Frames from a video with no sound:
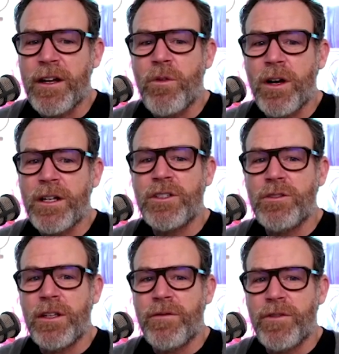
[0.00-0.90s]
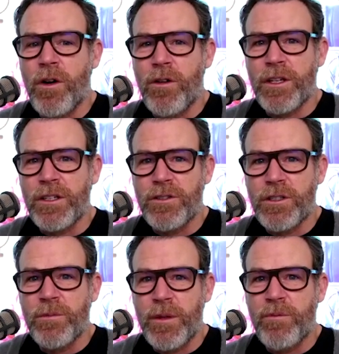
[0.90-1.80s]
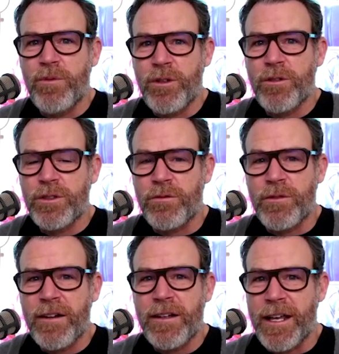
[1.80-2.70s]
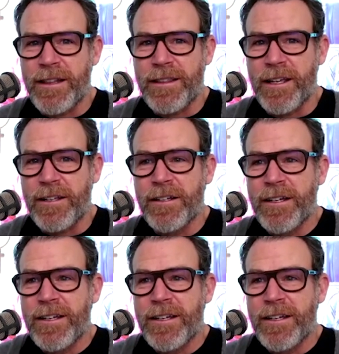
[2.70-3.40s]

and I want you to, if you own it, you should be cruising around in that thing,